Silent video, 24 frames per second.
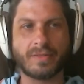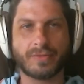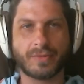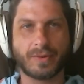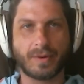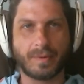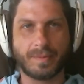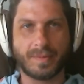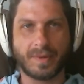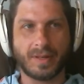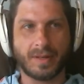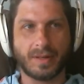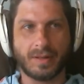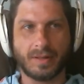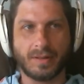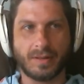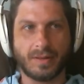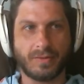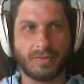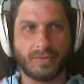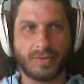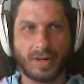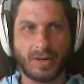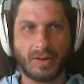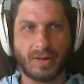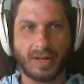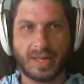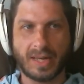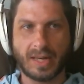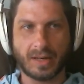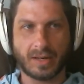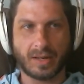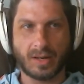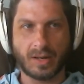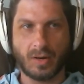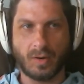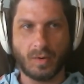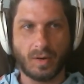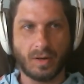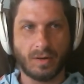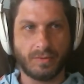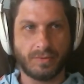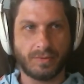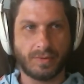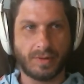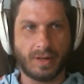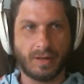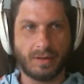from the very
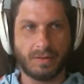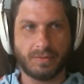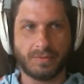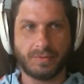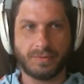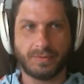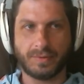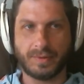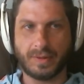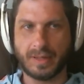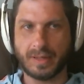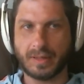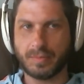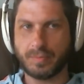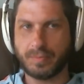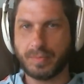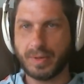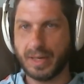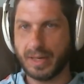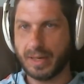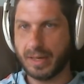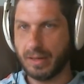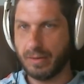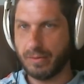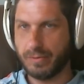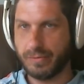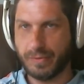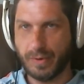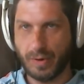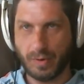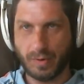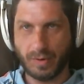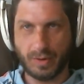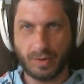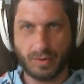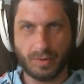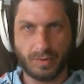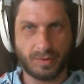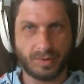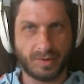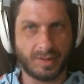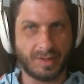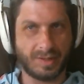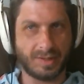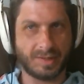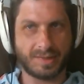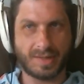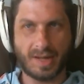get-go of like picking photos
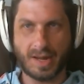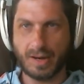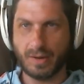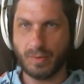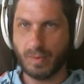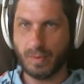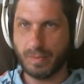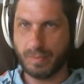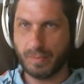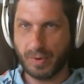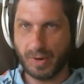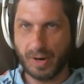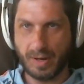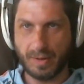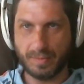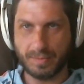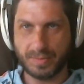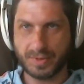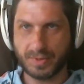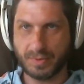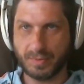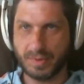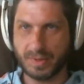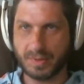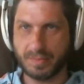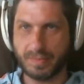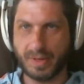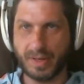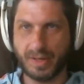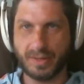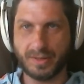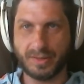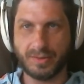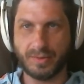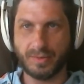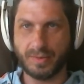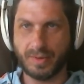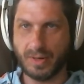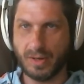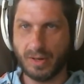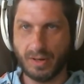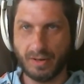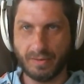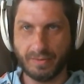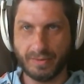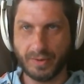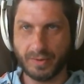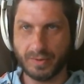and deciding what prompts to respond to and
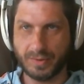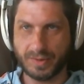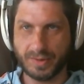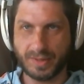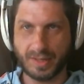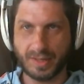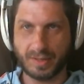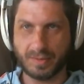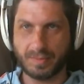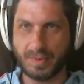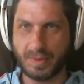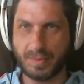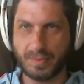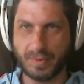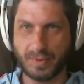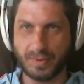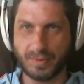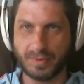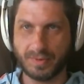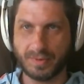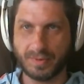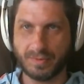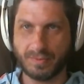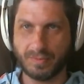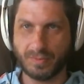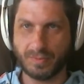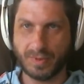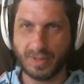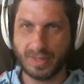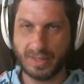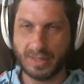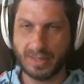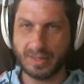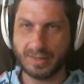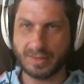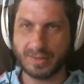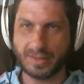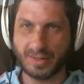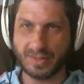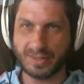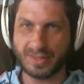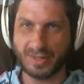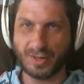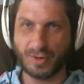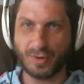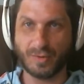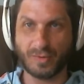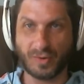all of those things, people really start
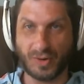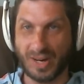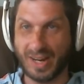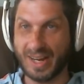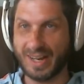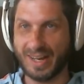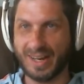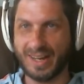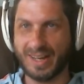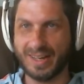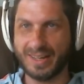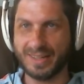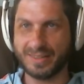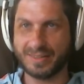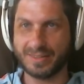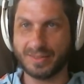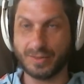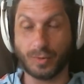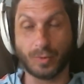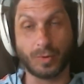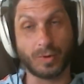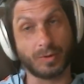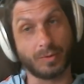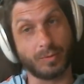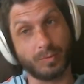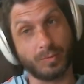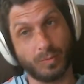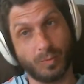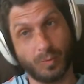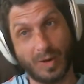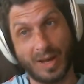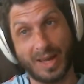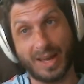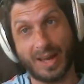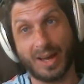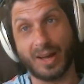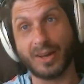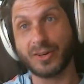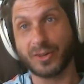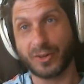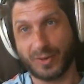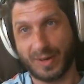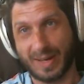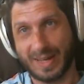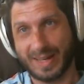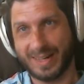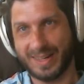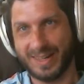to overanalyze or way
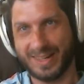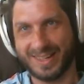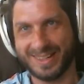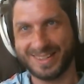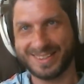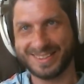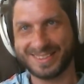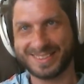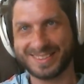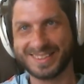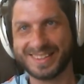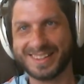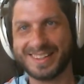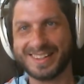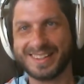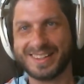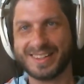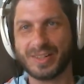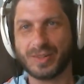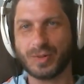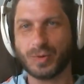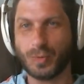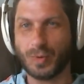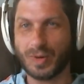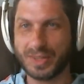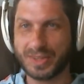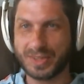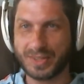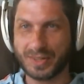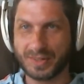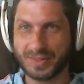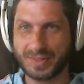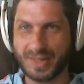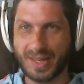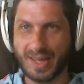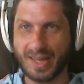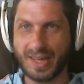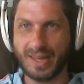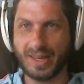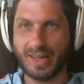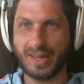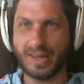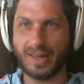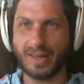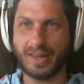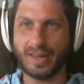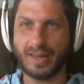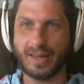underanalyze what they're
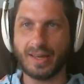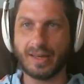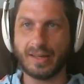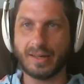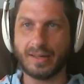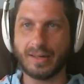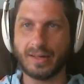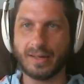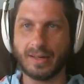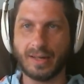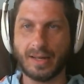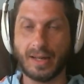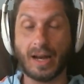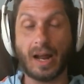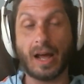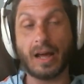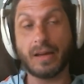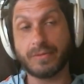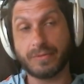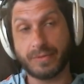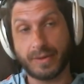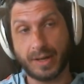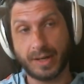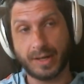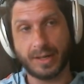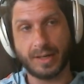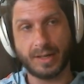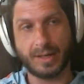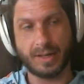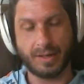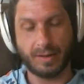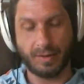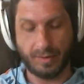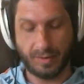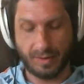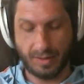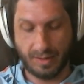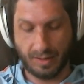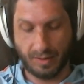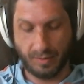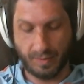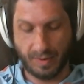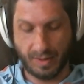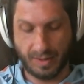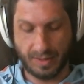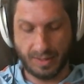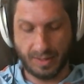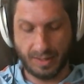saying. And I find in any
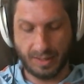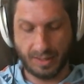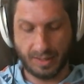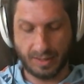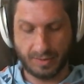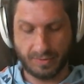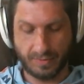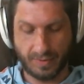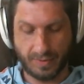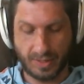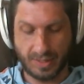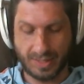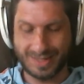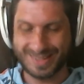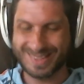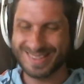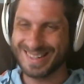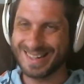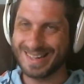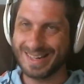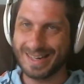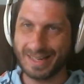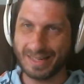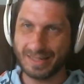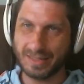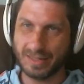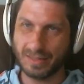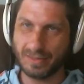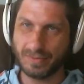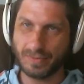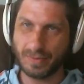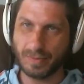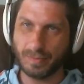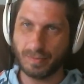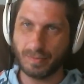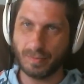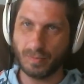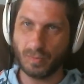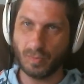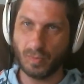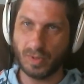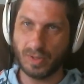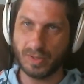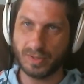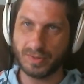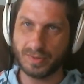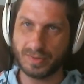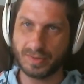way that it gets very disconnected from
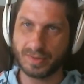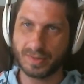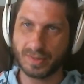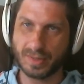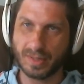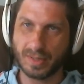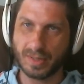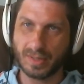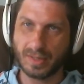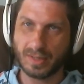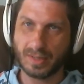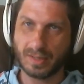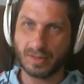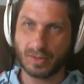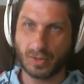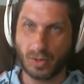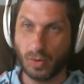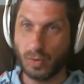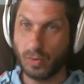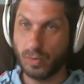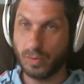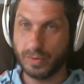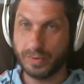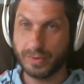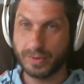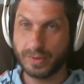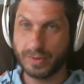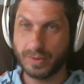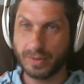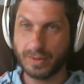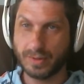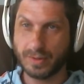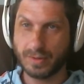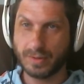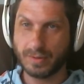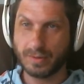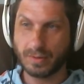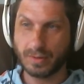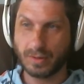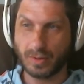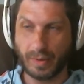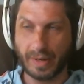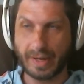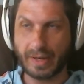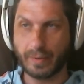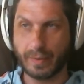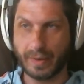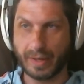one's goals
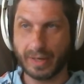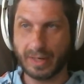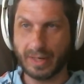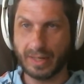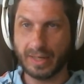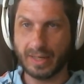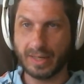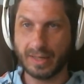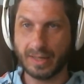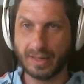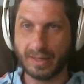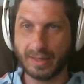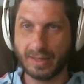quite quickly.